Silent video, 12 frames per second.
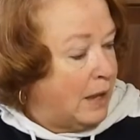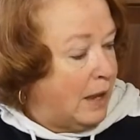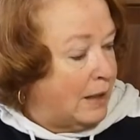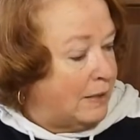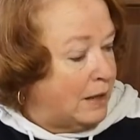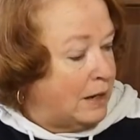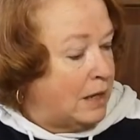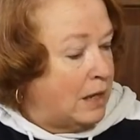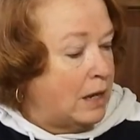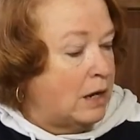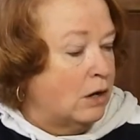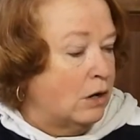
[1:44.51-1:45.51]
And then
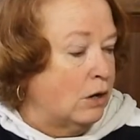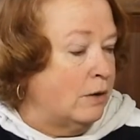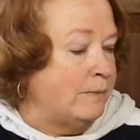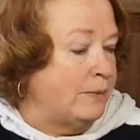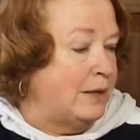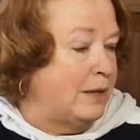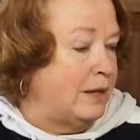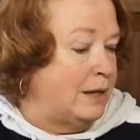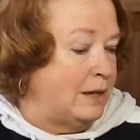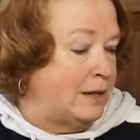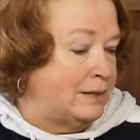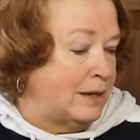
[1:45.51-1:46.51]
here
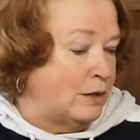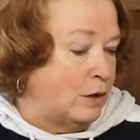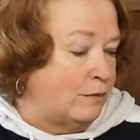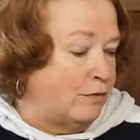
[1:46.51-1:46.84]
is a note